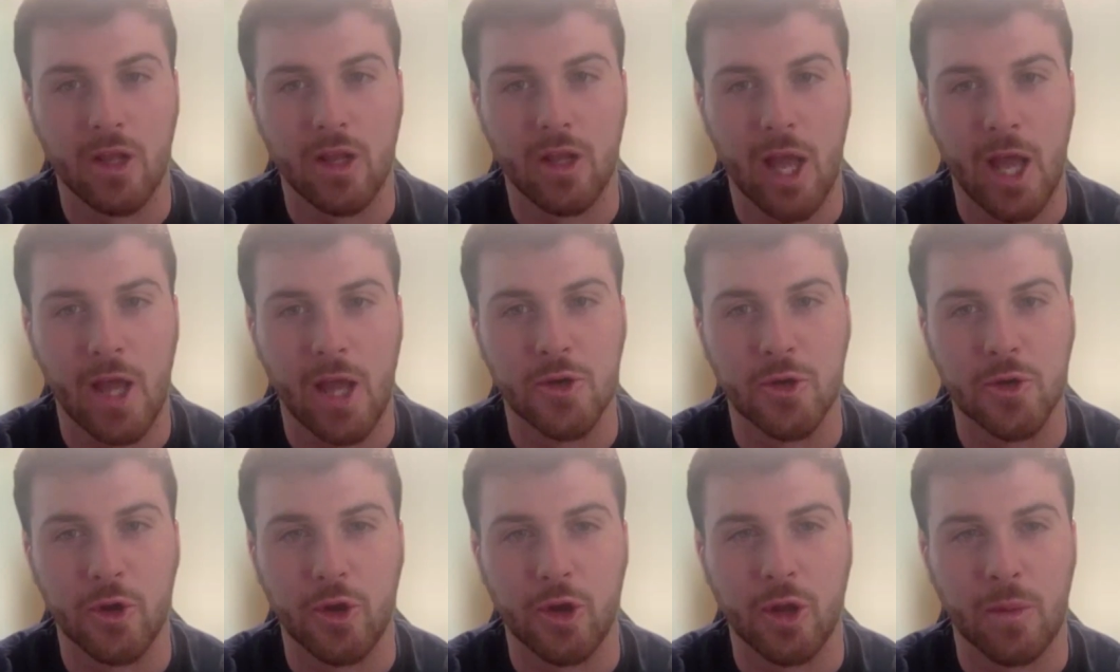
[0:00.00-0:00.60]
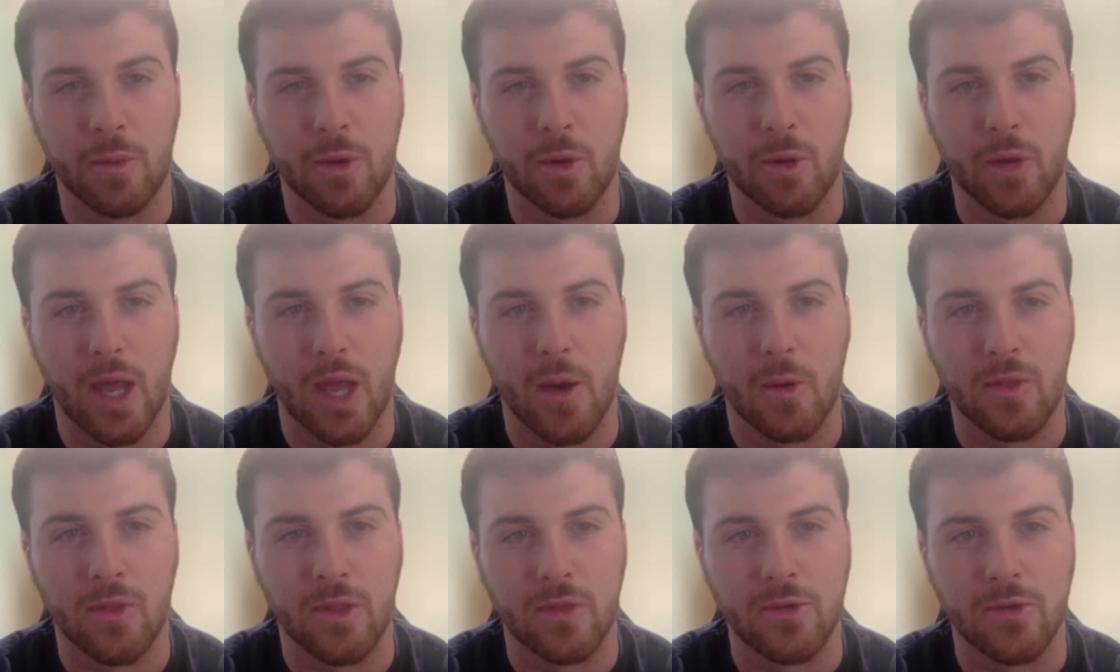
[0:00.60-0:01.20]
you gonna be okay
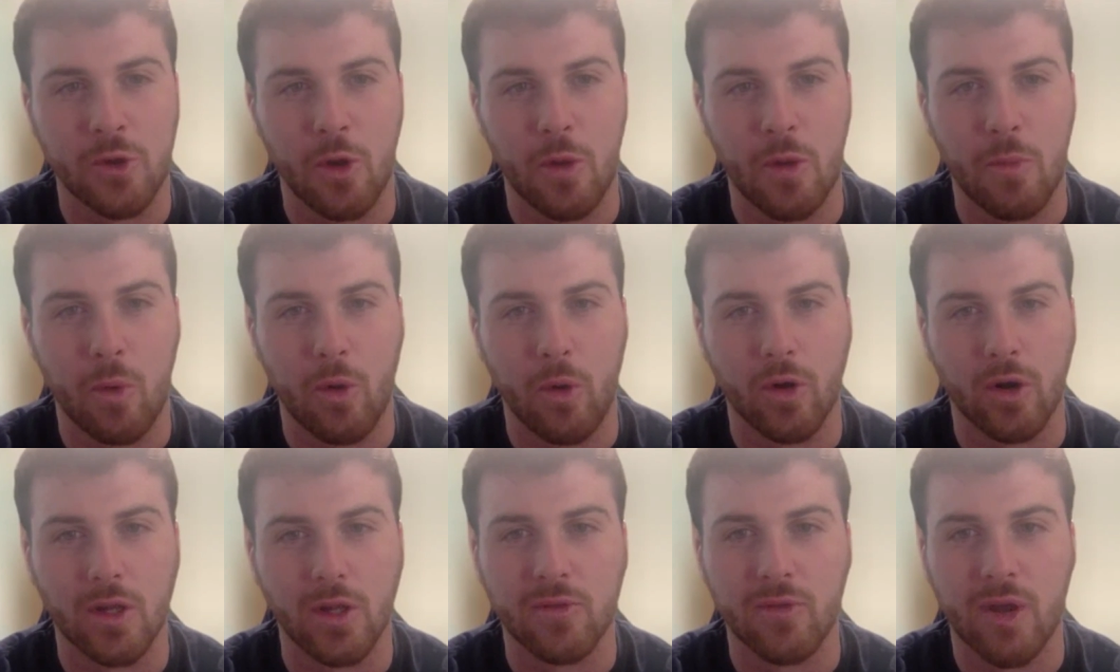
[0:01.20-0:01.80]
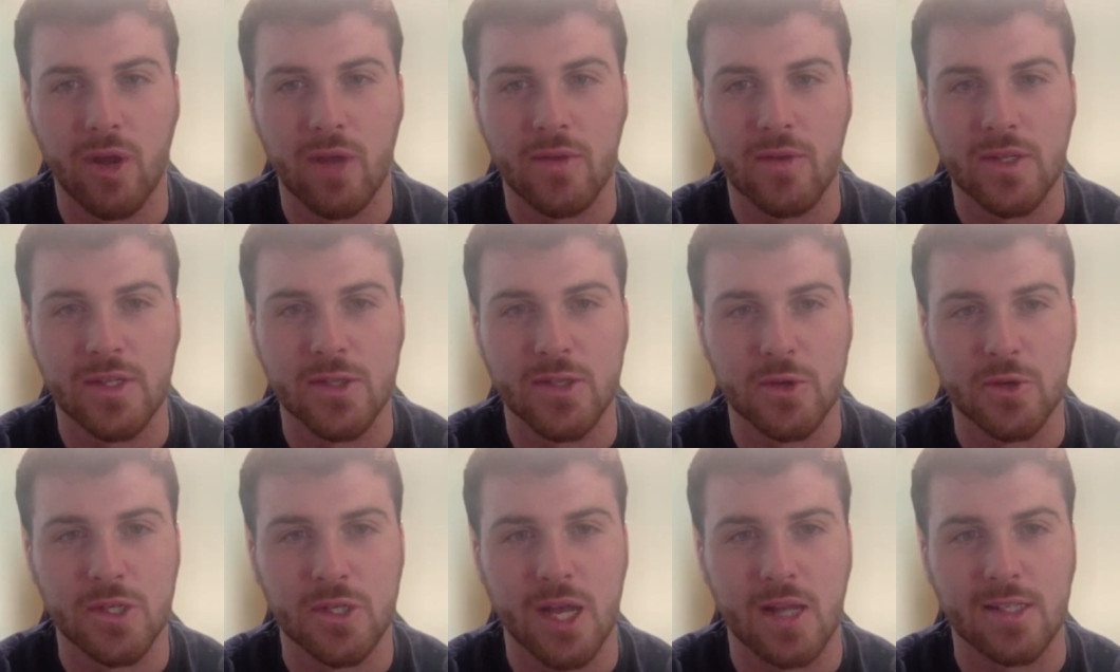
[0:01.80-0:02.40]
with Joey Porter on the Ravens,
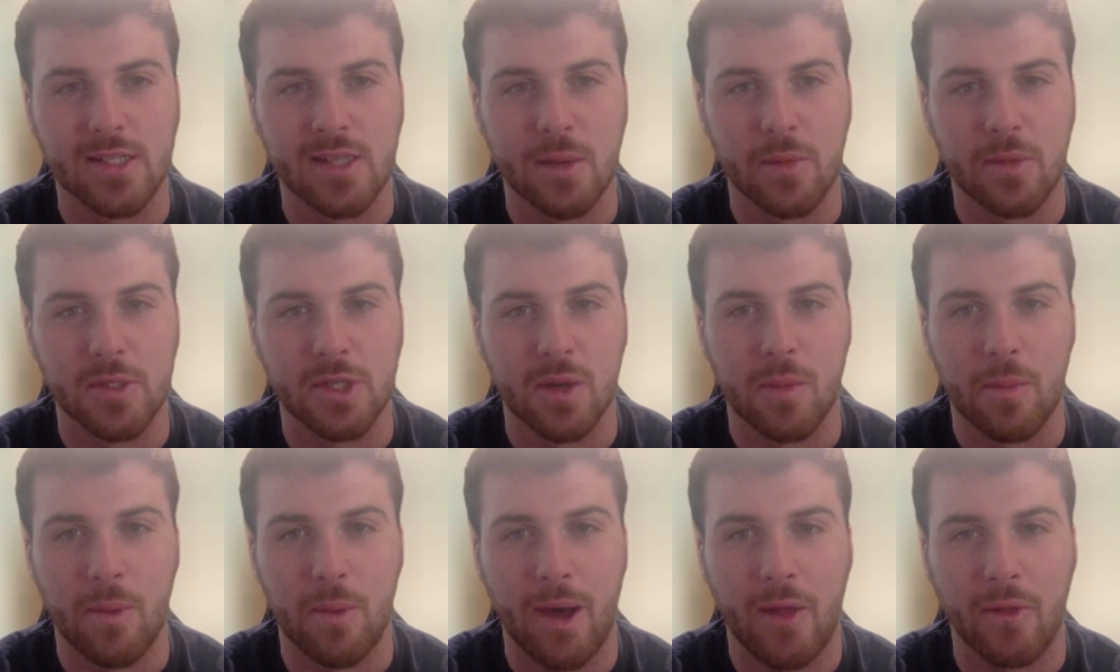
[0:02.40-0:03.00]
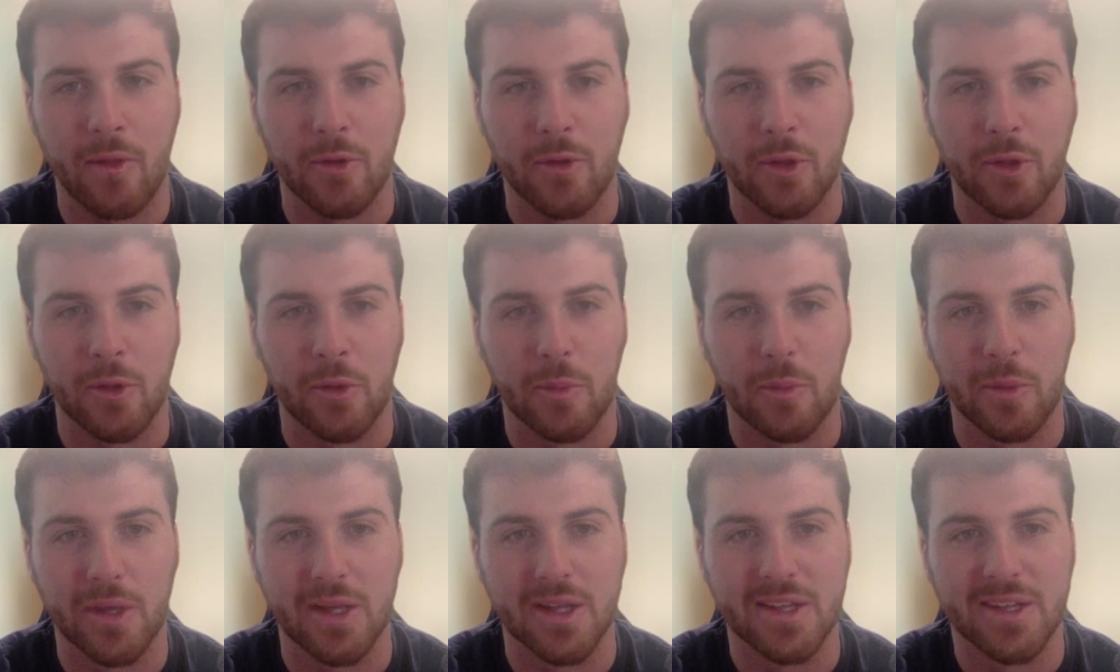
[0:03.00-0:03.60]
or is that something that's gonna bother you a little
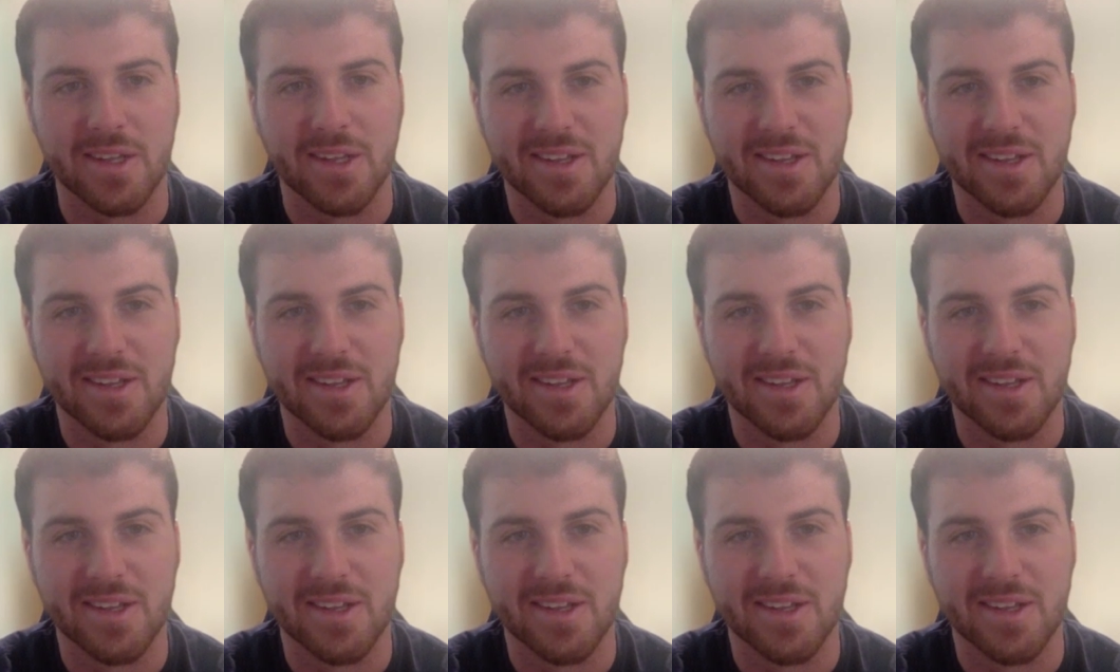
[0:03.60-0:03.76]
bit?